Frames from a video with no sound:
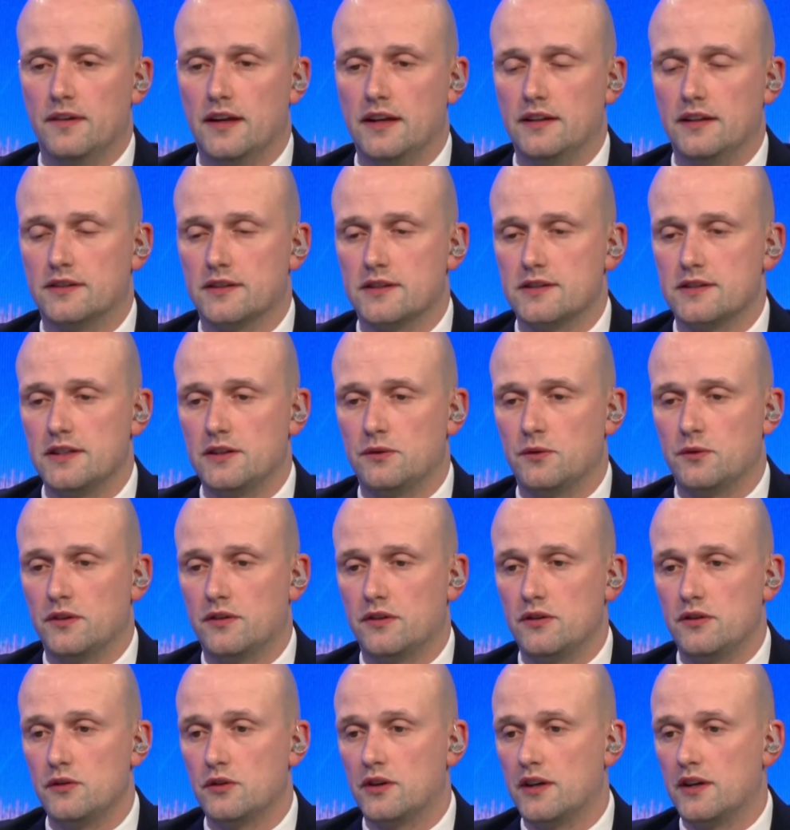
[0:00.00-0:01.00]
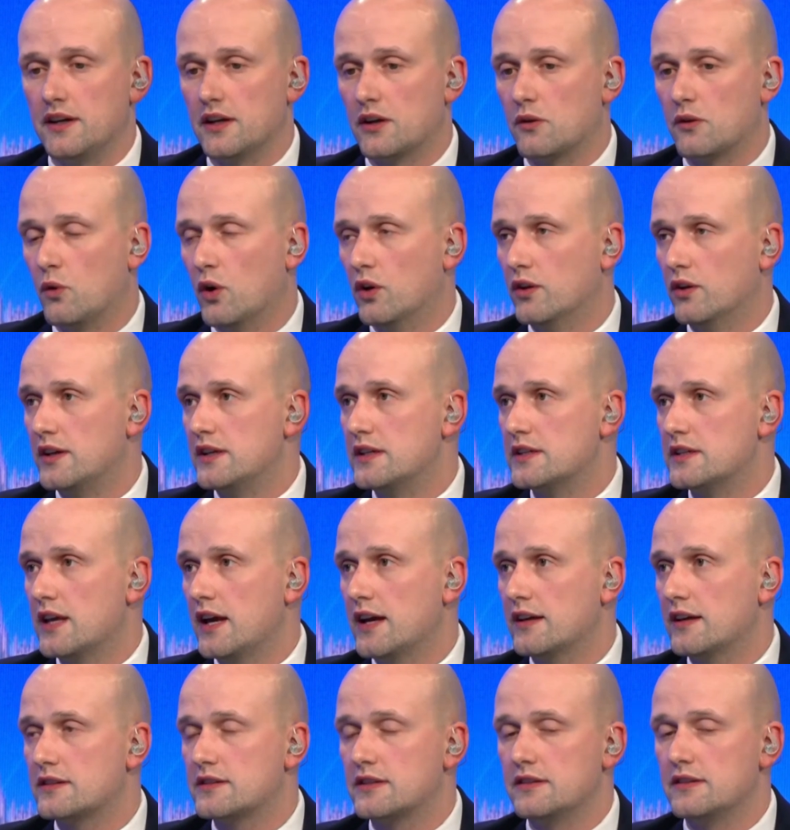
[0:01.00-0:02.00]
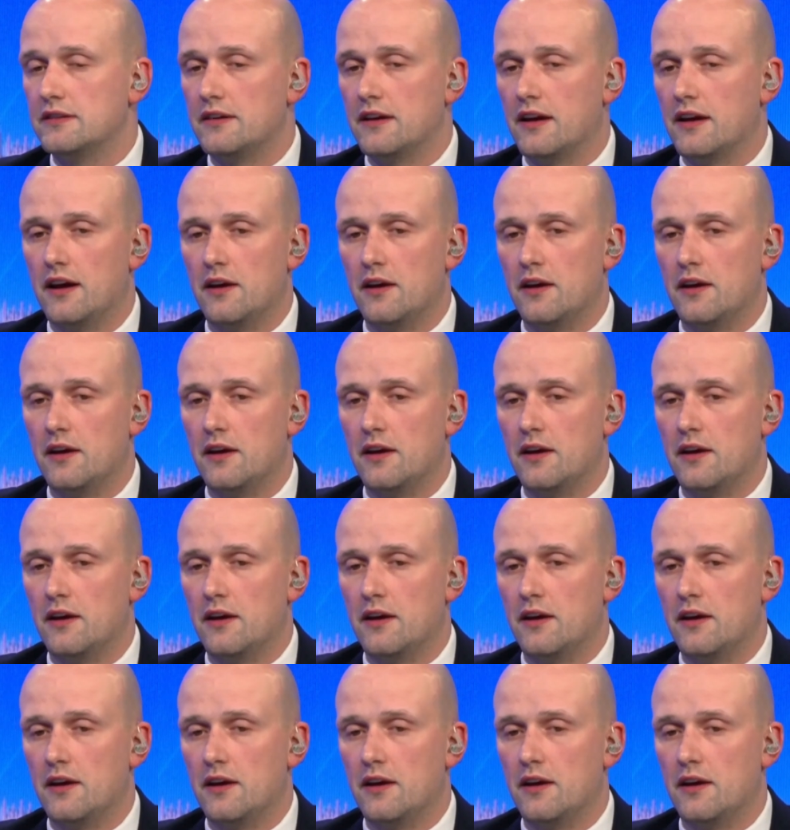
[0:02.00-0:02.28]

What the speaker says: intercede with the UK Equalities Act.